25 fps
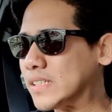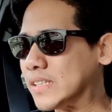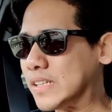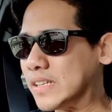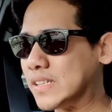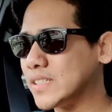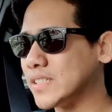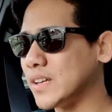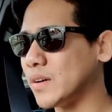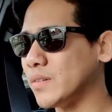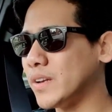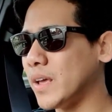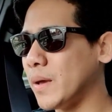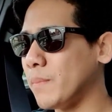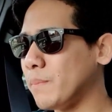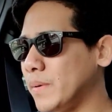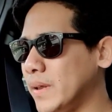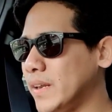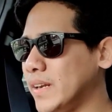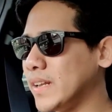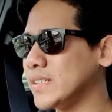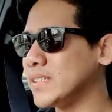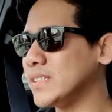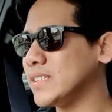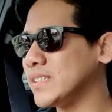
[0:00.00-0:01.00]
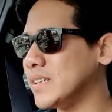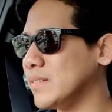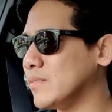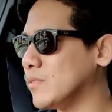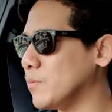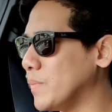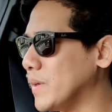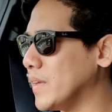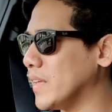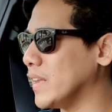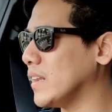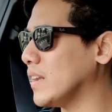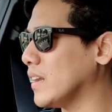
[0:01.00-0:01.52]
sound dampening doesn't seem to
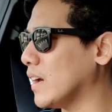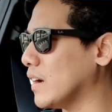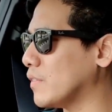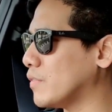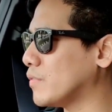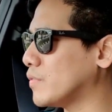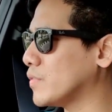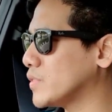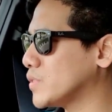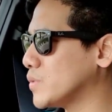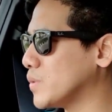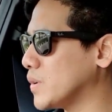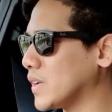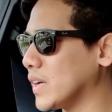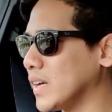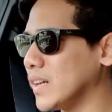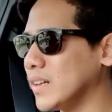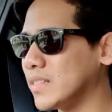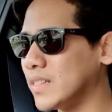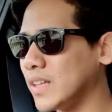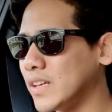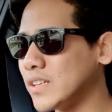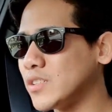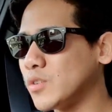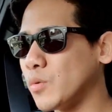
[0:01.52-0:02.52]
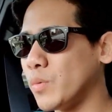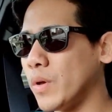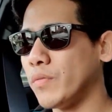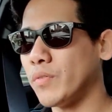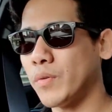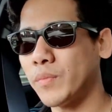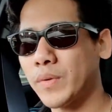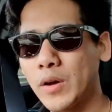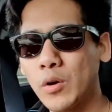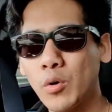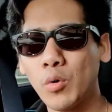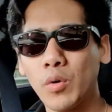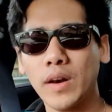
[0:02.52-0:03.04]
be enough. So it kind of takes away from
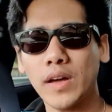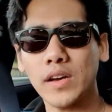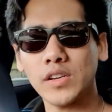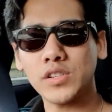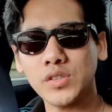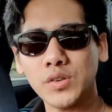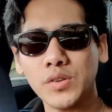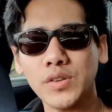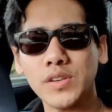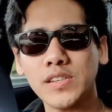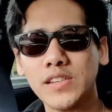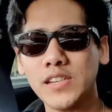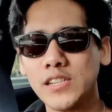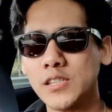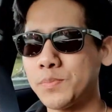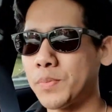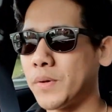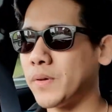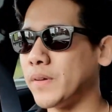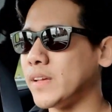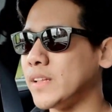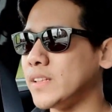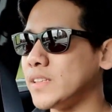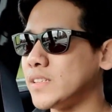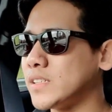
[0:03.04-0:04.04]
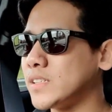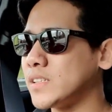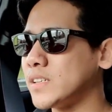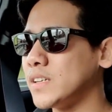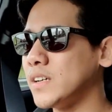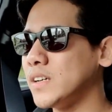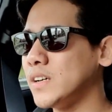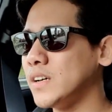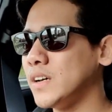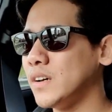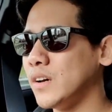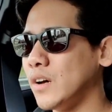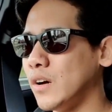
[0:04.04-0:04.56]
the whole luxurious experience
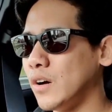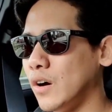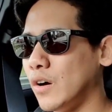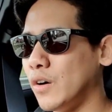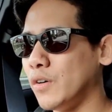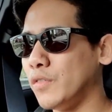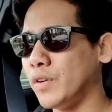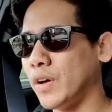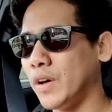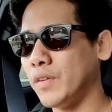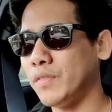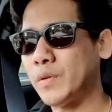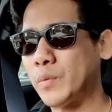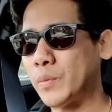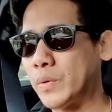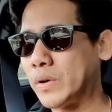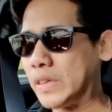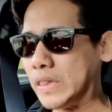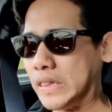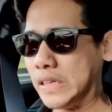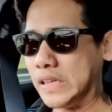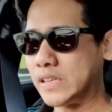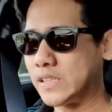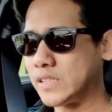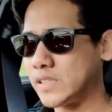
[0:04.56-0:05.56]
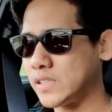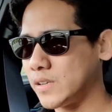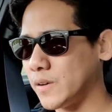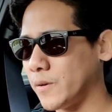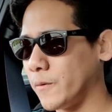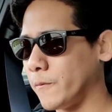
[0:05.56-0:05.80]
of having one of these.